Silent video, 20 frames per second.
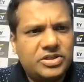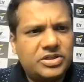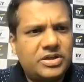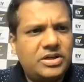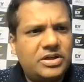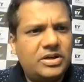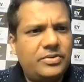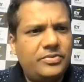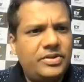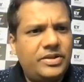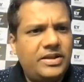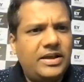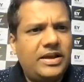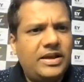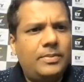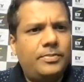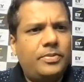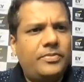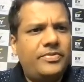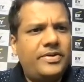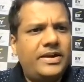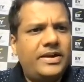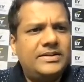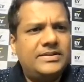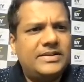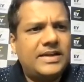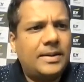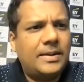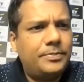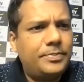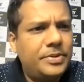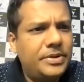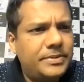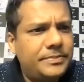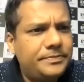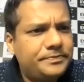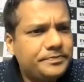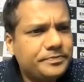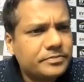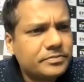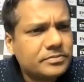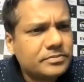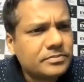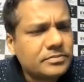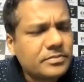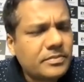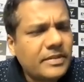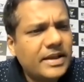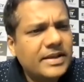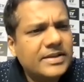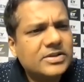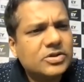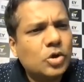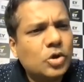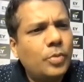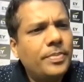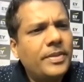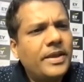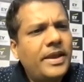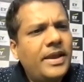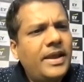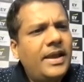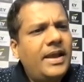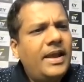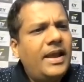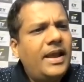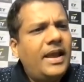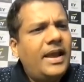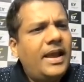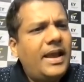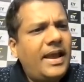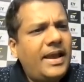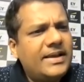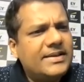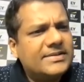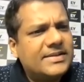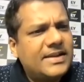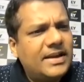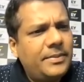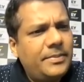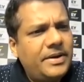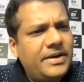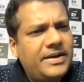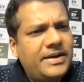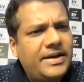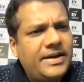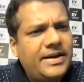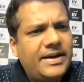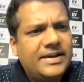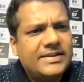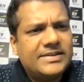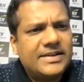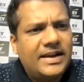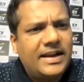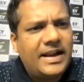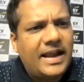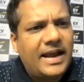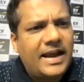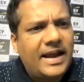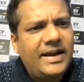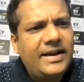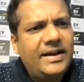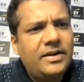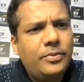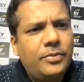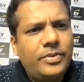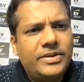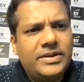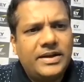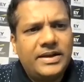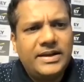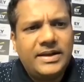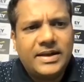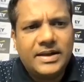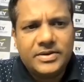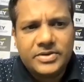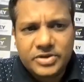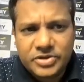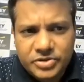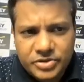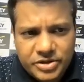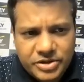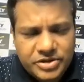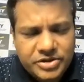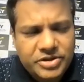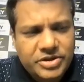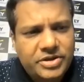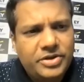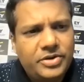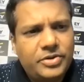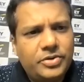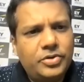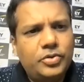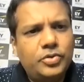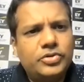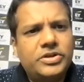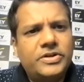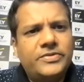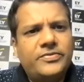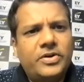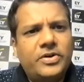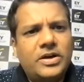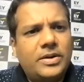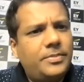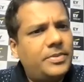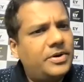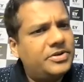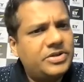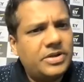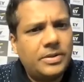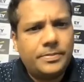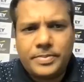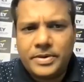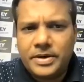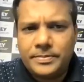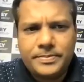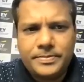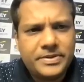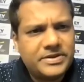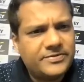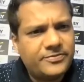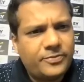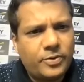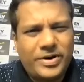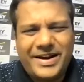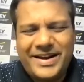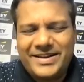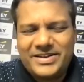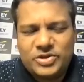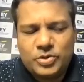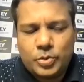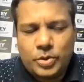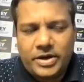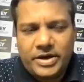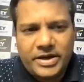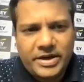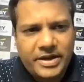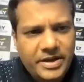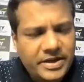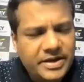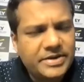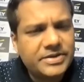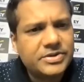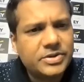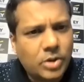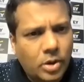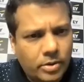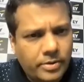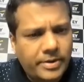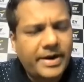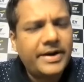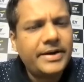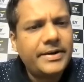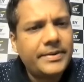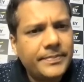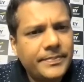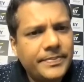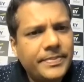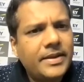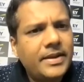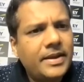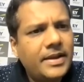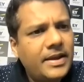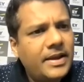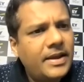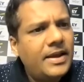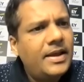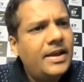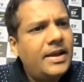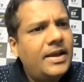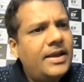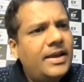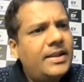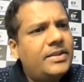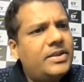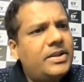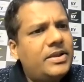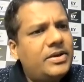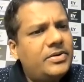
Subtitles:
or the restriction with the help of an example. So X Limited has a land with legal restriction to use it for commercial purpose for next 20 years, all right?